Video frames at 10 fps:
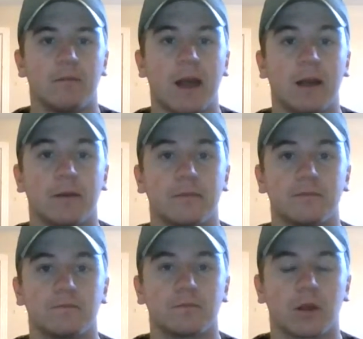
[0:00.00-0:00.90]

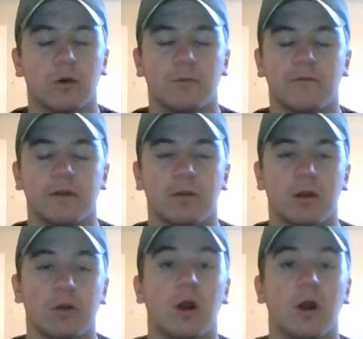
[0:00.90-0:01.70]
men or female are